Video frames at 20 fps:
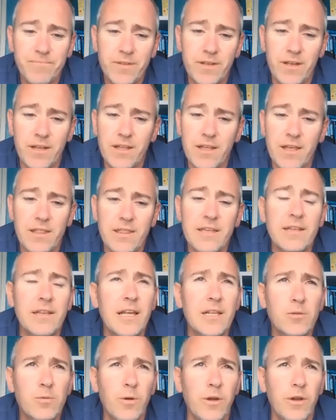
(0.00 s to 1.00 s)
Uh, I think
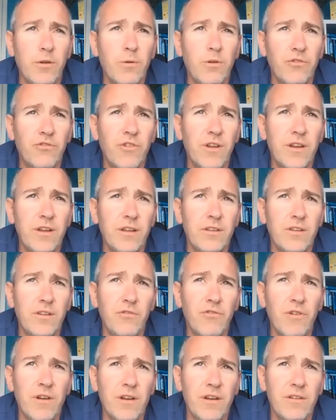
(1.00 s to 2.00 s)
that's what you're always trying to
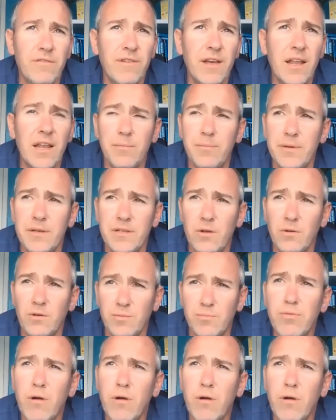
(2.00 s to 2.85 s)
you're trying to develop is those